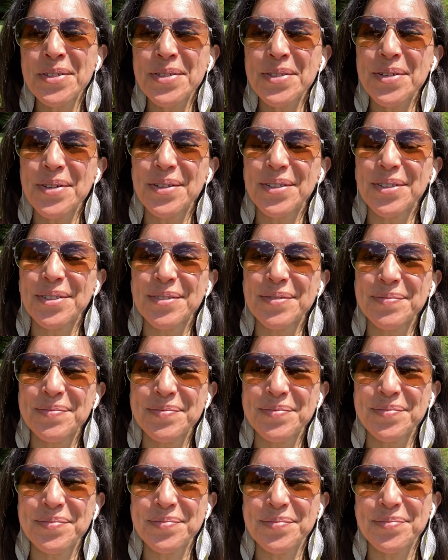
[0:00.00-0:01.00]
So
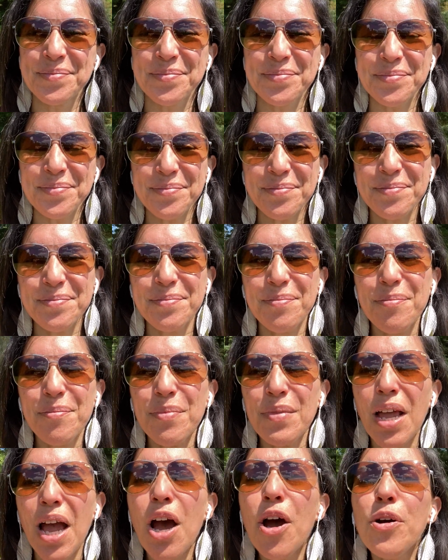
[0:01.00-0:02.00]

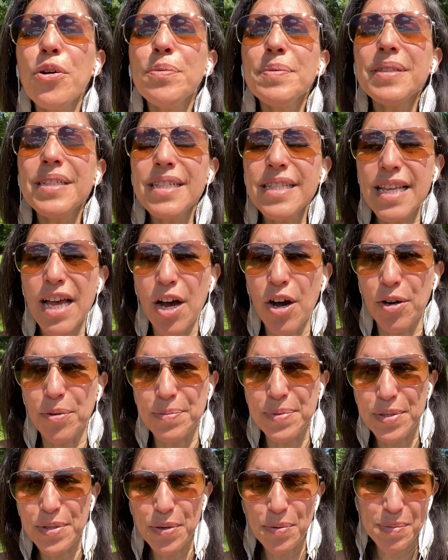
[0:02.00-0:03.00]
I hope this
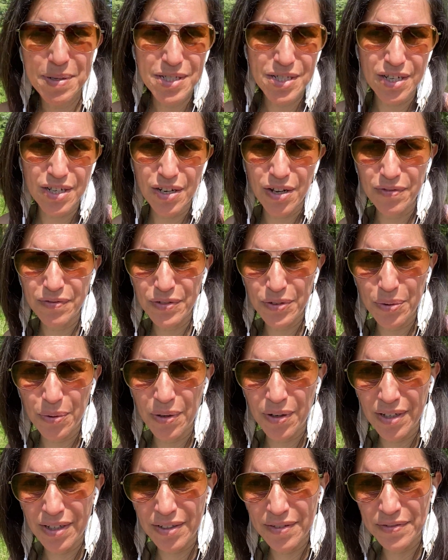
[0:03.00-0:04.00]
helps. So much love to
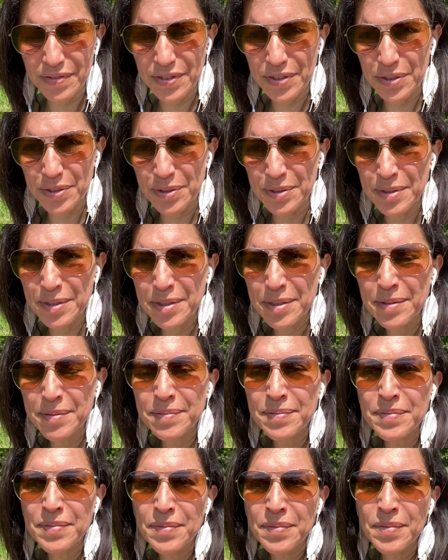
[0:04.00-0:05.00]
all of you.
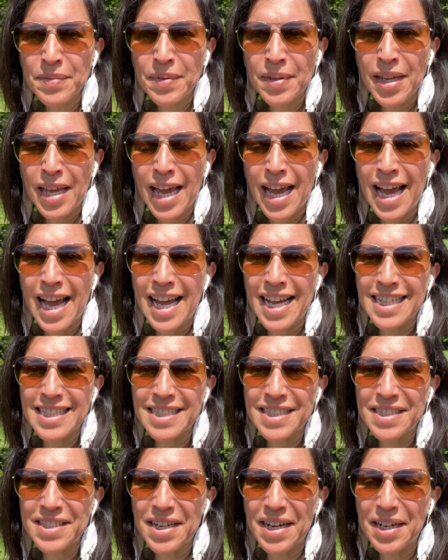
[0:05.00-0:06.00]

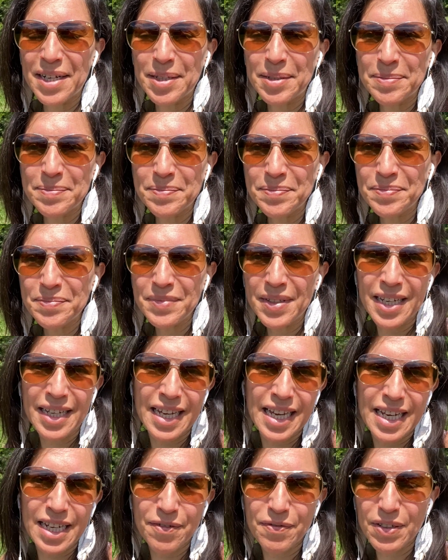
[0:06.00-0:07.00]
And um,
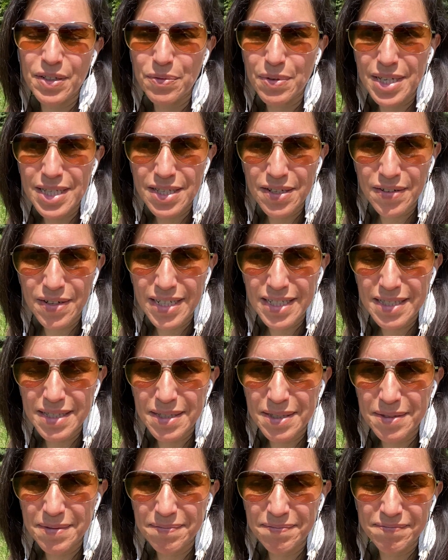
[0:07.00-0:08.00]
again, if it
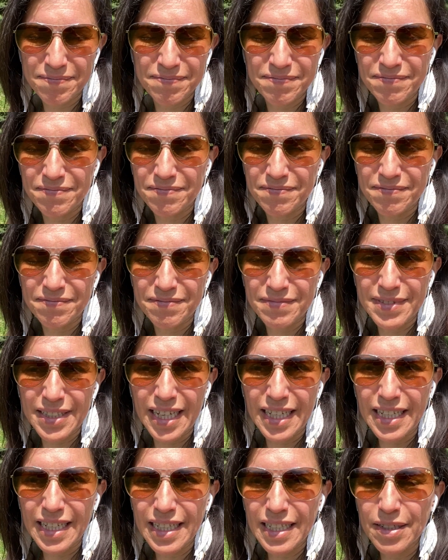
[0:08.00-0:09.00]
resonates,
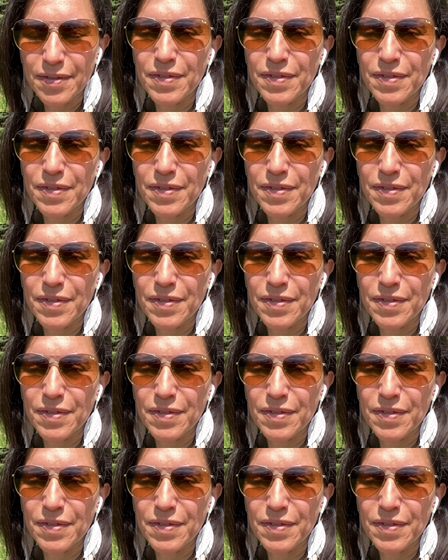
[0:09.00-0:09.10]
take it.